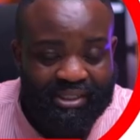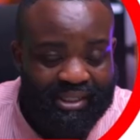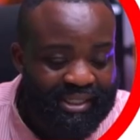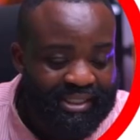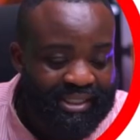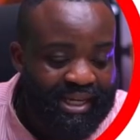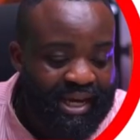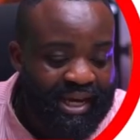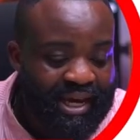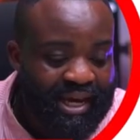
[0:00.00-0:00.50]
set
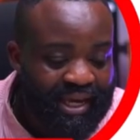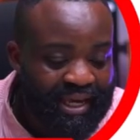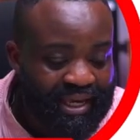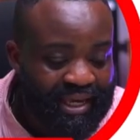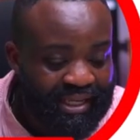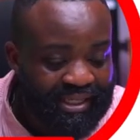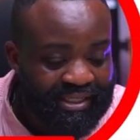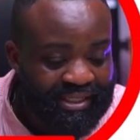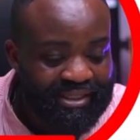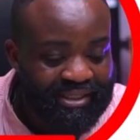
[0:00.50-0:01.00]
here
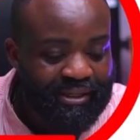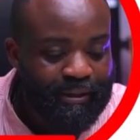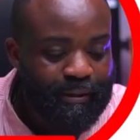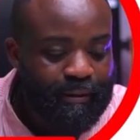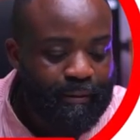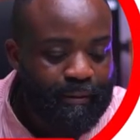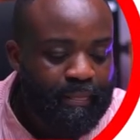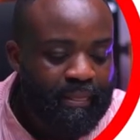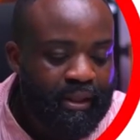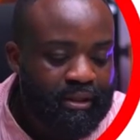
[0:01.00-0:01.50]
is
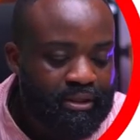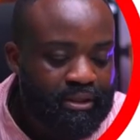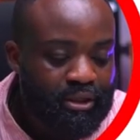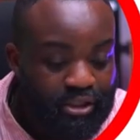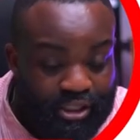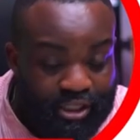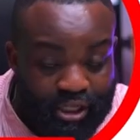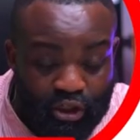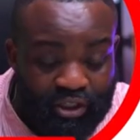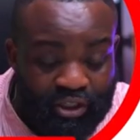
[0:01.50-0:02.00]

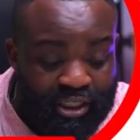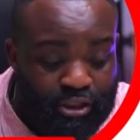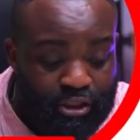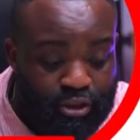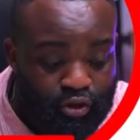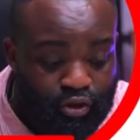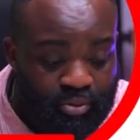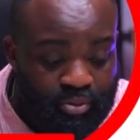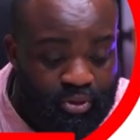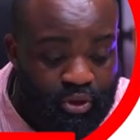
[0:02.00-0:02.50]
The audience
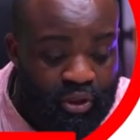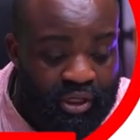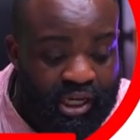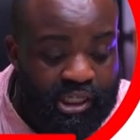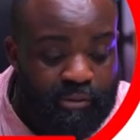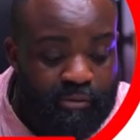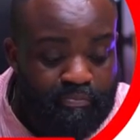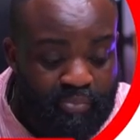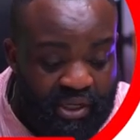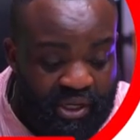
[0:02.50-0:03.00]
description
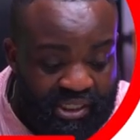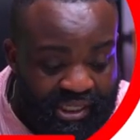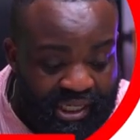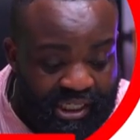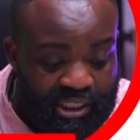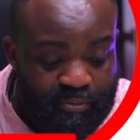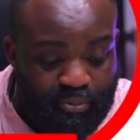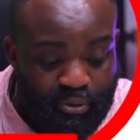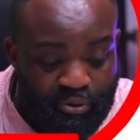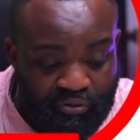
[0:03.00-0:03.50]
is
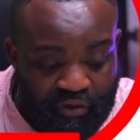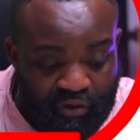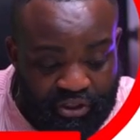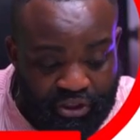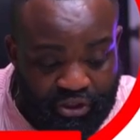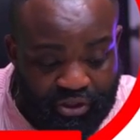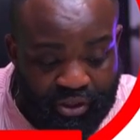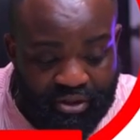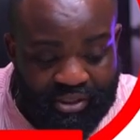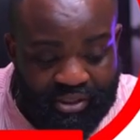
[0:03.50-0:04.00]
business
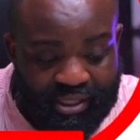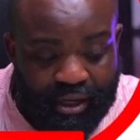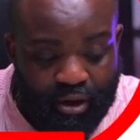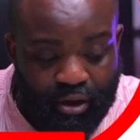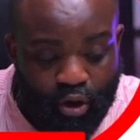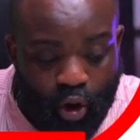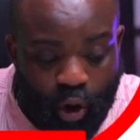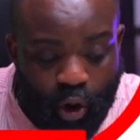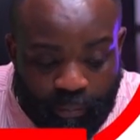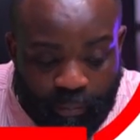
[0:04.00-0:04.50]
professionals
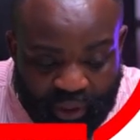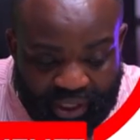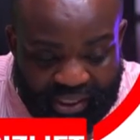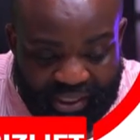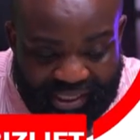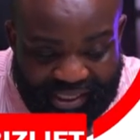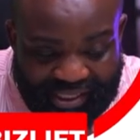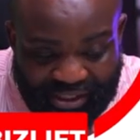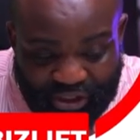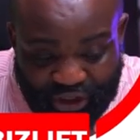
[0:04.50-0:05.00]
and corporate
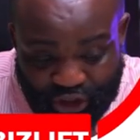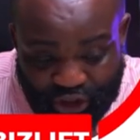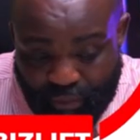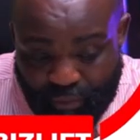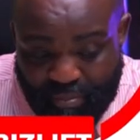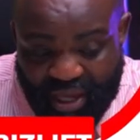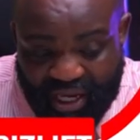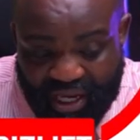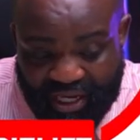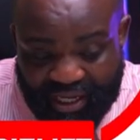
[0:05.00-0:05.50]

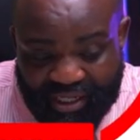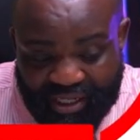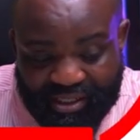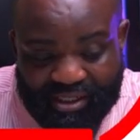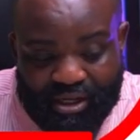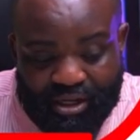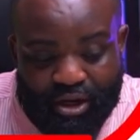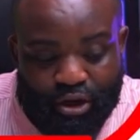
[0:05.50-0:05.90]
decision makers